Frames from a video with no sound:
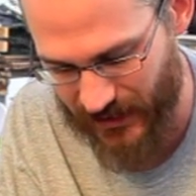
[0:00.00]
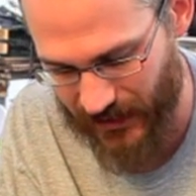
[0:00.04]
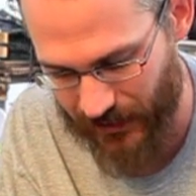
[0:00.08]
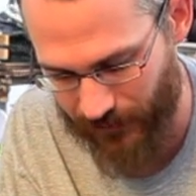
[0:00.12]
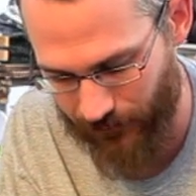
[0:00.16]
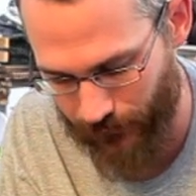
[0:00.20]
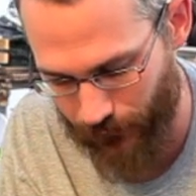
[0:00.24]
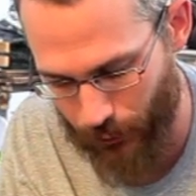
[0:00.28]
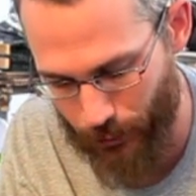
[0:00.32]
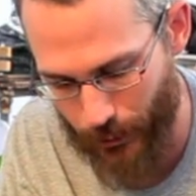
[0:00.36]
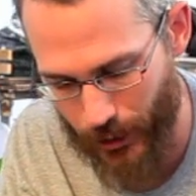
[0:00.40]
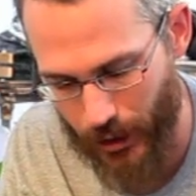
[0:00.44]

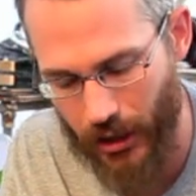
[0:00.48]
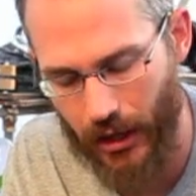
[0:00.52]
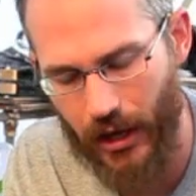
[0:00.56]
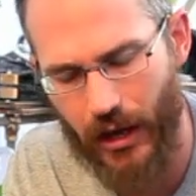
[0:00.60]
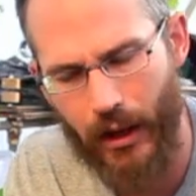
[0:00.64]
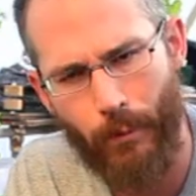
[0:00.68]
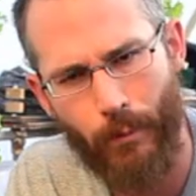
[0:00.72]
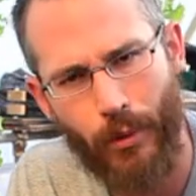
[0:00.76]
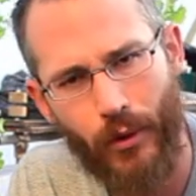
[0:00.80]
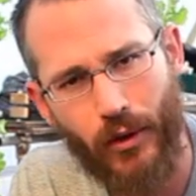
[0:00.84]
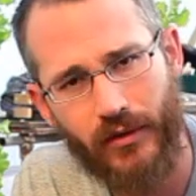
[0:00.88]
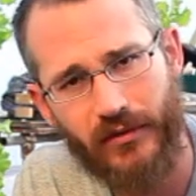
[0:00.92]
uh,
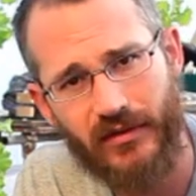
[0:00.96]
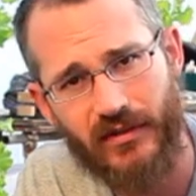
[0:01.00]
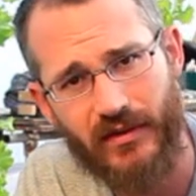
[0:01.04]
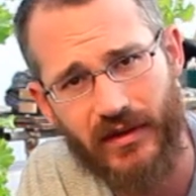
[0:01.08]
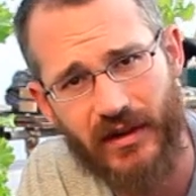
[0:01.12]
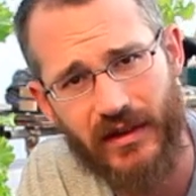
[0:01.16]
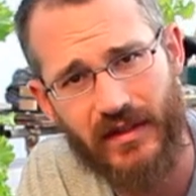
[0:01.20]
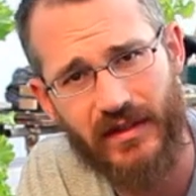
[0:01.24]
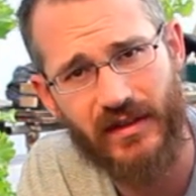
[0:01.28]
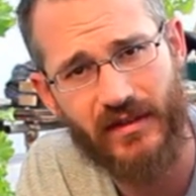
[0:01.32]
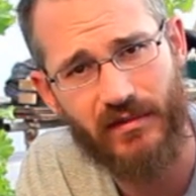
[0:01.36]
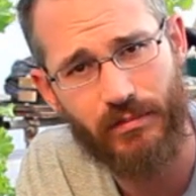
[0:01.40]

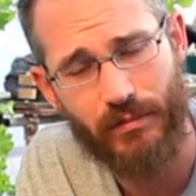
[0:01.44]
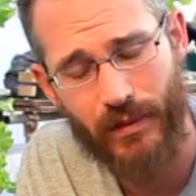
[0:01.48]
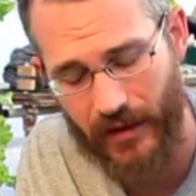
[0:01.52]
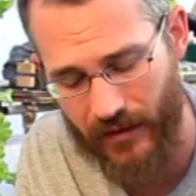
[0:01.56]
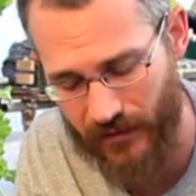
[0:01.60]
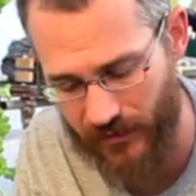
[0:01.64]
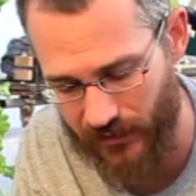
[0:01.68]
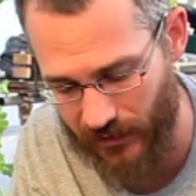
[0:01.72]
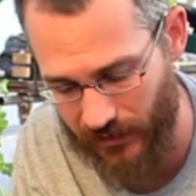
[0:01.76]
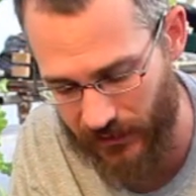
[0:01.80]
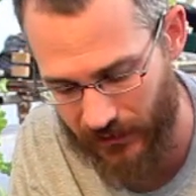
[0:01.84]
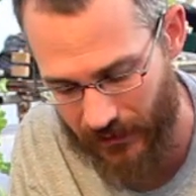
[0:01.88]
vermicomposted in these
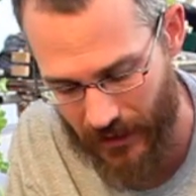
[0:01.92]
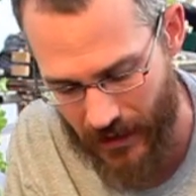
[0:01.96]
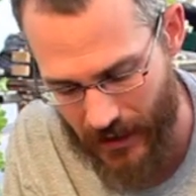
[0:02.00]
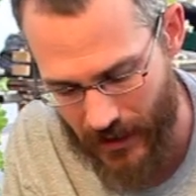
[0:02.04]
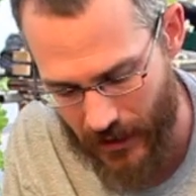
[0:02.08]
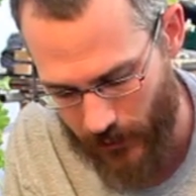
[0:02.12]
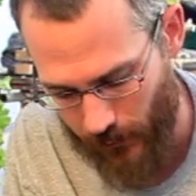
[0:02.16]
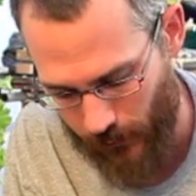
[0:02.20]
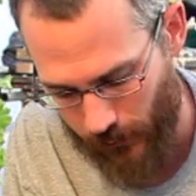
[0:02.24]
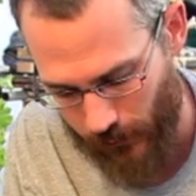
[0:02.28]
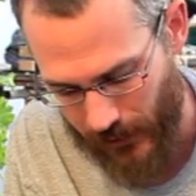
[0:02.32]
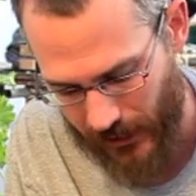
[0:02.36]
bins is
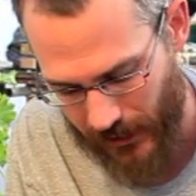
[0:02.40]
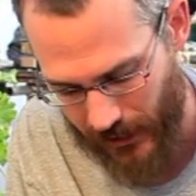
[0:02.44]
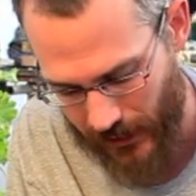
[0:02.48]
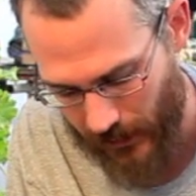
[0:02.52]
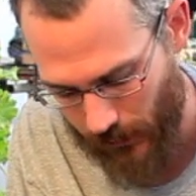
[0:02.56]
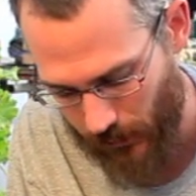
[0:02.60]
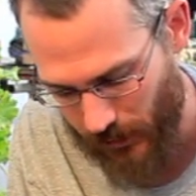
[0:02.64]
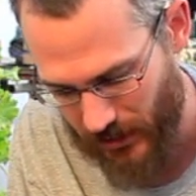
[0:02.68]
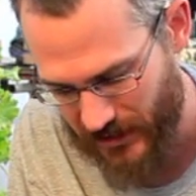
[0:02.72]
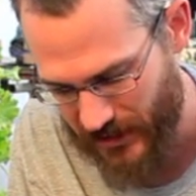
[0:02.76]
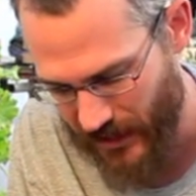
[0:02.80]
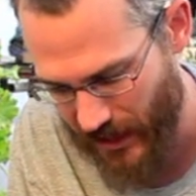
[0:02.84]

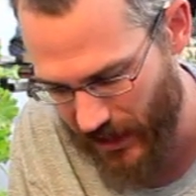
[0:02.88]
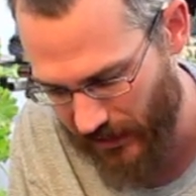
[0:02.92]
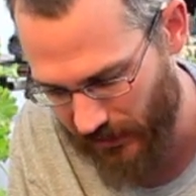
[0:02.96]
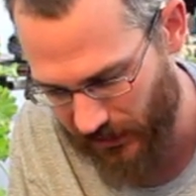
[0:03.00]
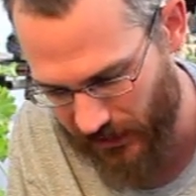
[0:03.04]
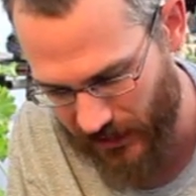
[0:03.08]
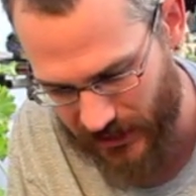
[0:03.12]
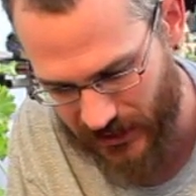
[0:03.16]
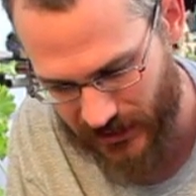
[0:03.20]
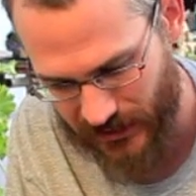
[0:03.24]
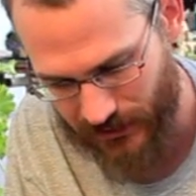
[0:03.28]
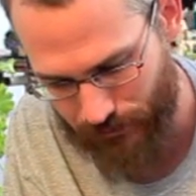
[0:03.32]
we, we take
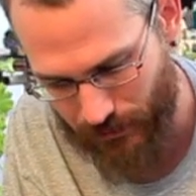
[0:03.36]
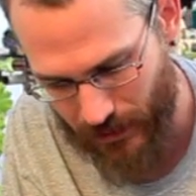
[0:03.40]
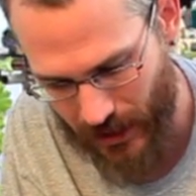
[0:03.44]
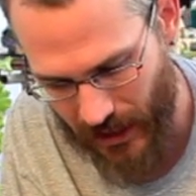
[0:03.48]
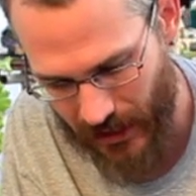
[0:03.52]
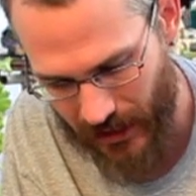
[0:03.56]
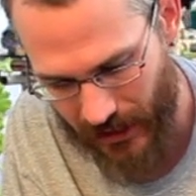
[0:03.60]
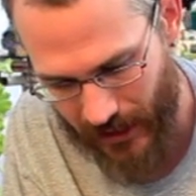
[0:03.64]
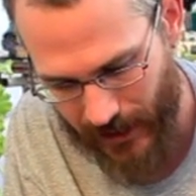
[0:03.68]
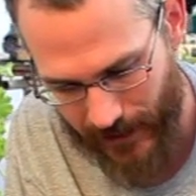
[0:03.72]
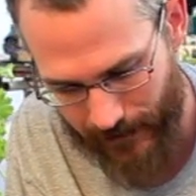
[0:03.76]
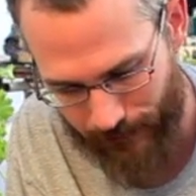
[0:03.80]
this
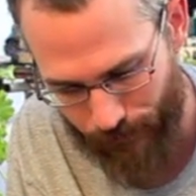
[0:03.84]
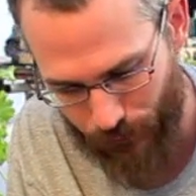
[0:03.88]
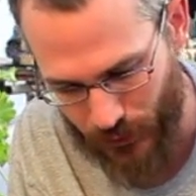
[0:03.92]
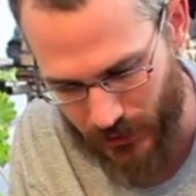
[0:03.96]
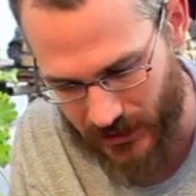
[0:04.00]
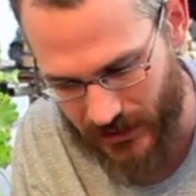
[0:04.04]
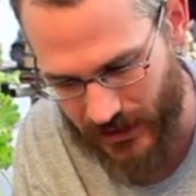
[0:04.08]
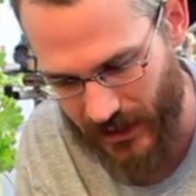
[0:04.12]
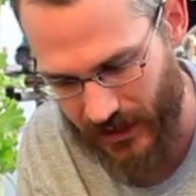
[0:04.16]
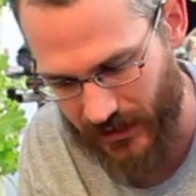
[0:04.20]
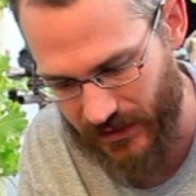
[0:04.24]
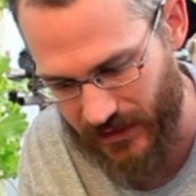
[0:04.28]
media,
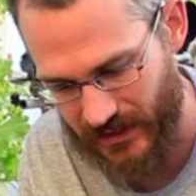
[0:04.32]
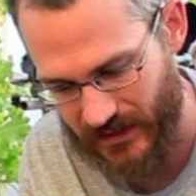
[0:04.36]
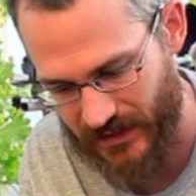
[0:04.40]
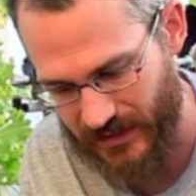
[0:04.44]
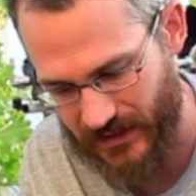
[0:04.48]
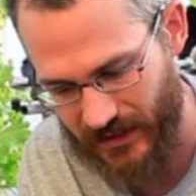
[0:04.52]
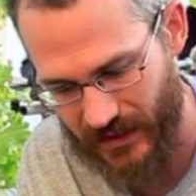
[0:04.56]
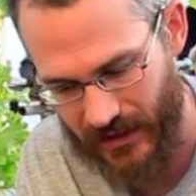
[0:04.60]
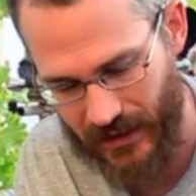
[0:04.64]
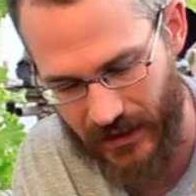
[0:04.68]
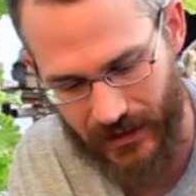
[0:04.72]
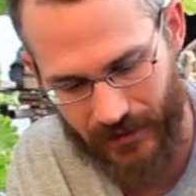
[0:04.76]
we take
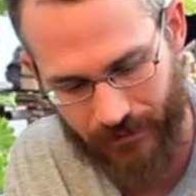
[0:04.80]
this,